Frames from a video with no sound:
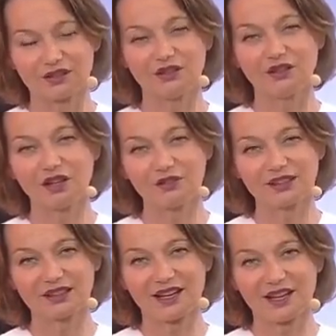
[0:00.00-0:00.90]
not
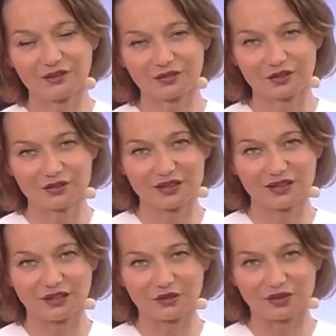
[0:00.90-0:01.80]
after the
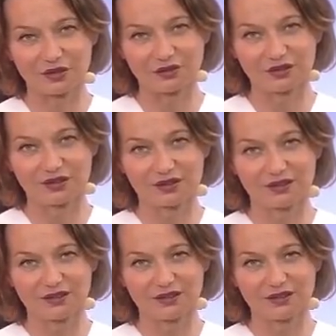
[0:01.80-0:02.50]
NanoSoft.